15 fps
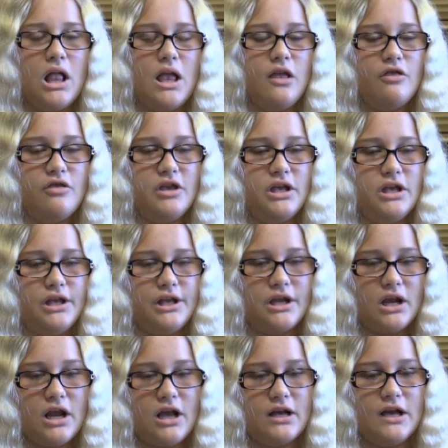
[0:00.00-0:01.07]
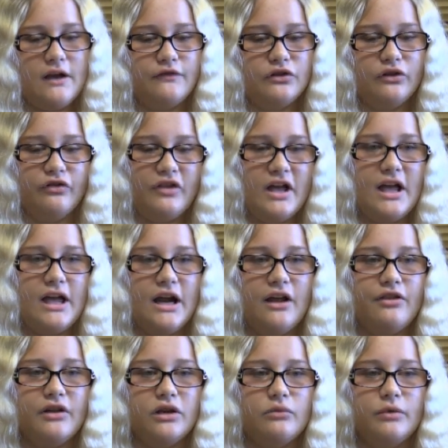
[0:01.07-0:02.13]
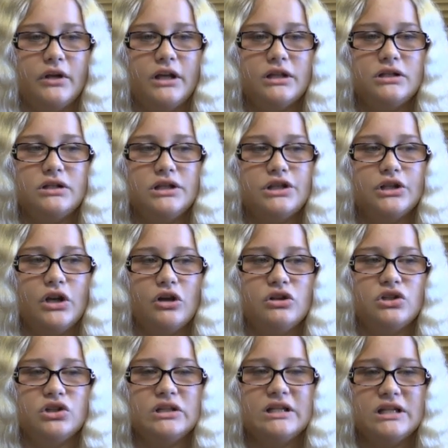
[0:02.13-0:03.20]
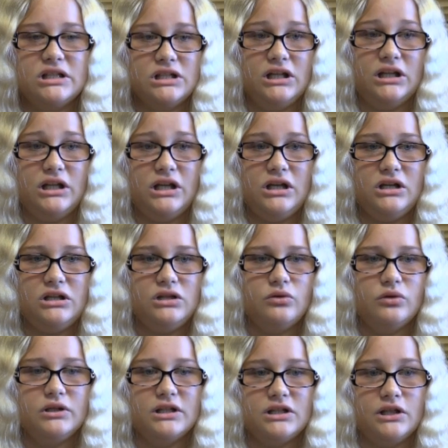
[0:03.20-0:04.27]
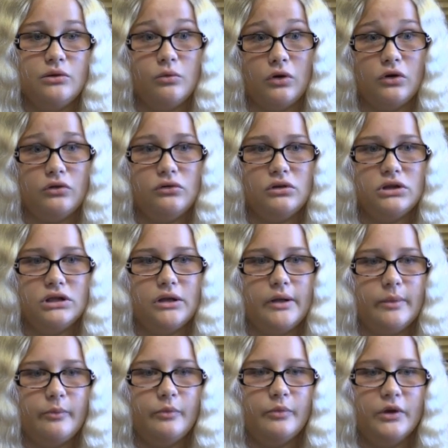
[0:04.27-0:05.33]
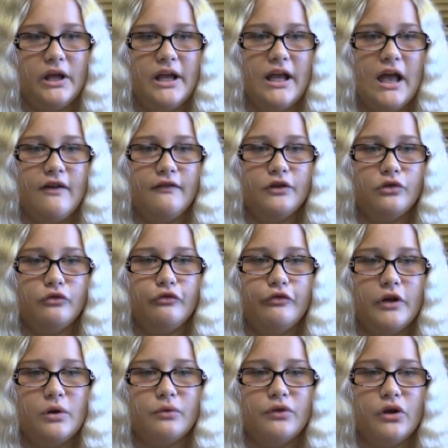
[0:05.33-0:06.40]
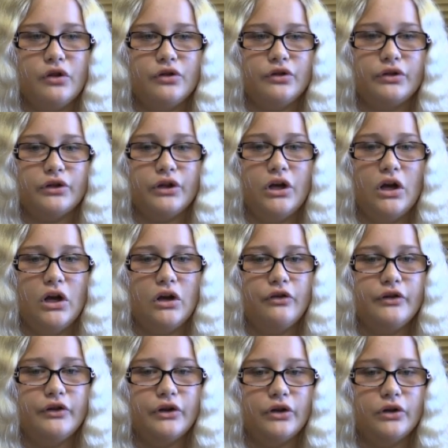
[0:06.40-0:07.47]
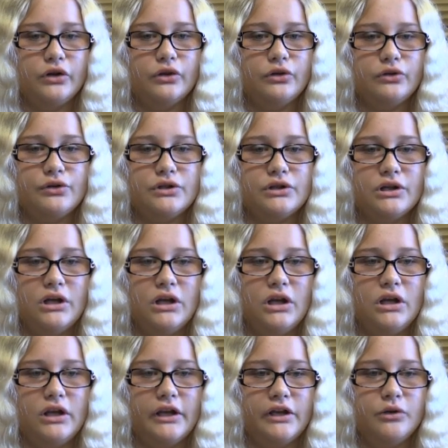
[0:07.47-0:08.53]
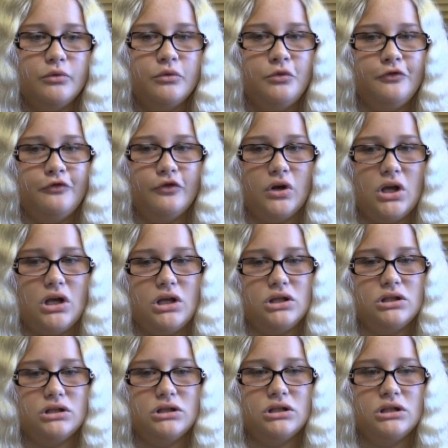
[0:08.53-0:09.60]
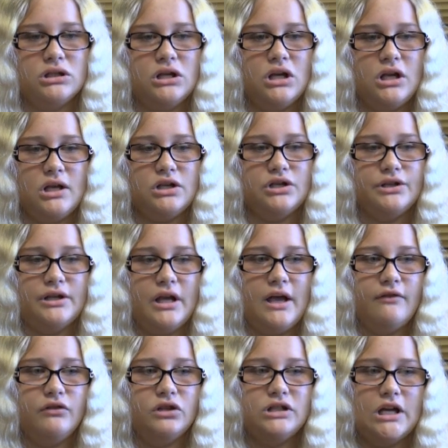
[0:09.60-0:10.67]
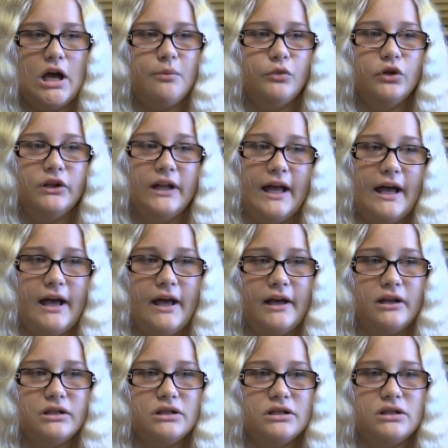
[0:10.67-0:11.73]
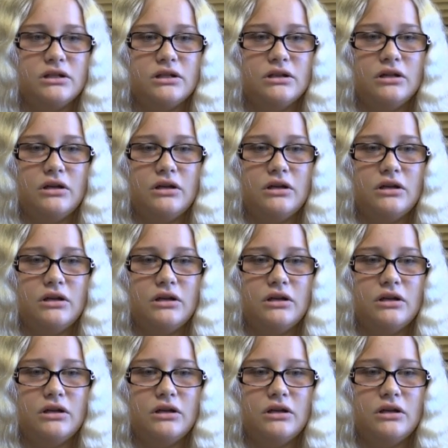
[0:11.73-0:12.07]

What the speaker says: And then after that, I think we get to go to Disneyland or Disney World, have a little fun with all the other girls, like you would with friends, just to have a good time, relax.